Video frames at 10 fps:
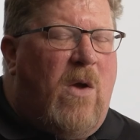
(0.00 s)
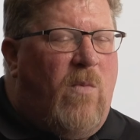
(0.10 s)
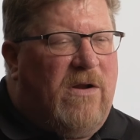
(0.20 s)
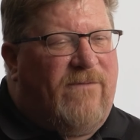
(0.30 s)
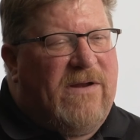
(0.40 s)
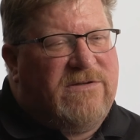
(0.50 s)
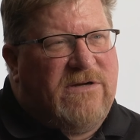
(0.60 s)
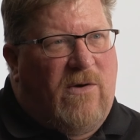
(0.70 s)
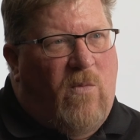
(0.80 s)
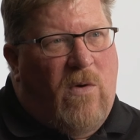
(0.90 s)
Well, if an
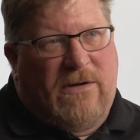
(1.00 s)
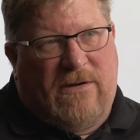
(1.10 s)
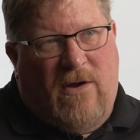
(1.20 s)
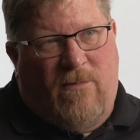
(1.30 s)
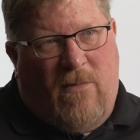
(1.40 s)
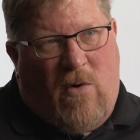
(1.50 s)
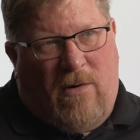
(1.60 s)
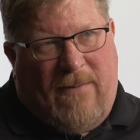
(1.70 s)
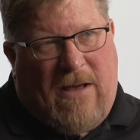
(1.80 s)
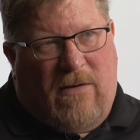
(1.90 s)
engineer wanted to know more
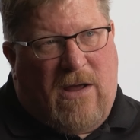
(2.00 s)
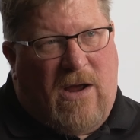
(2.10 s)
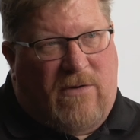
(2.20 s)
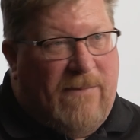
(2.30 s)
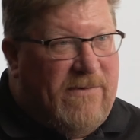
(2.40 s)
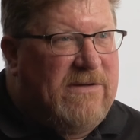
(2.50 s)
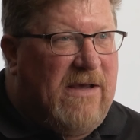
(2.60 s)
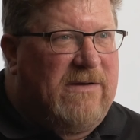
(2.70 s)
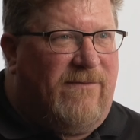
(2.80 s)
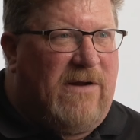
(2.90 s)
about concrete
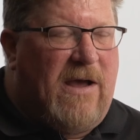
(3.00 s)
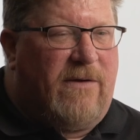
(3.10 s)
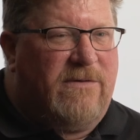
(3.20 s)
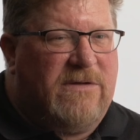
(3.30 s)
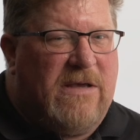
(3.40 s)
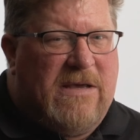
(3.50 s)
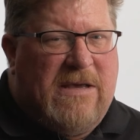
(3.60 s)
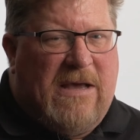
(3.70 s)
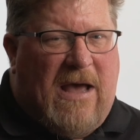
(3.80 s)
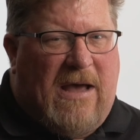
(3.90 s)
protective liners,
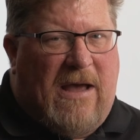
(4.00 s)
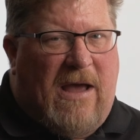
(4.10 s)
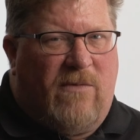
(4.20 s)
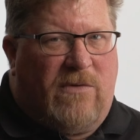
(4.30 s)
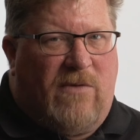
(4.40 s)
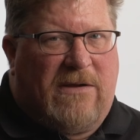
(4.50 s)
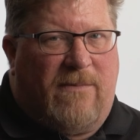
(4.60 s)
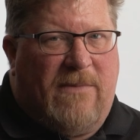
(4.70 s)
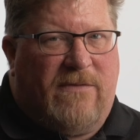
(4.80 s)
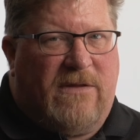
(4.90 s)
I would
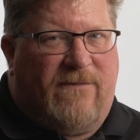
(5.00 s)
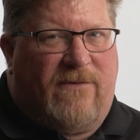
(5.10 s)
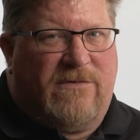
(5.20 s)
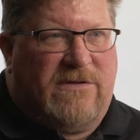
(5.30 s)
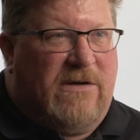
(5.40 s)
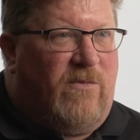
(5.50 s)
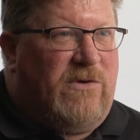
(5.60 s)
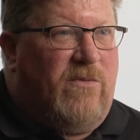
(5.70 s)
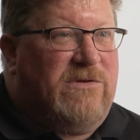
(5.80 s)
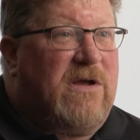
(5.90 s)
recommend that the first thing to
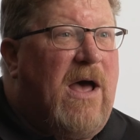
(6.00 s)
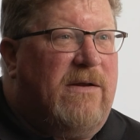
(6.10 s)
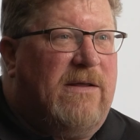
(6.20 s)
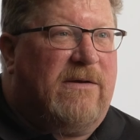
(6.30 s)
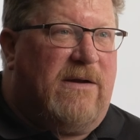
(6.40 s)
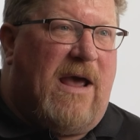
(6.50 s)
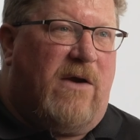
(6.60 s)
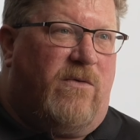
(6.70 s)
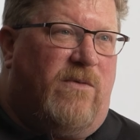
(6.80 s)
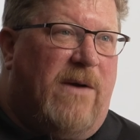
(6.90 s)
do is contact an
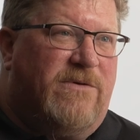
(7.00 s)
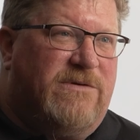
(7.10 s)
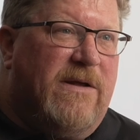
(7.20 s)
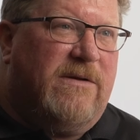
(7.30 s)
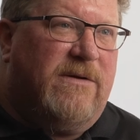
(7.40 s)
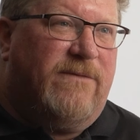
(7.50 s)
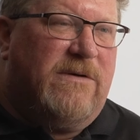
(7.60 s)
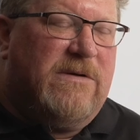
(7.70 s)
Agru representative.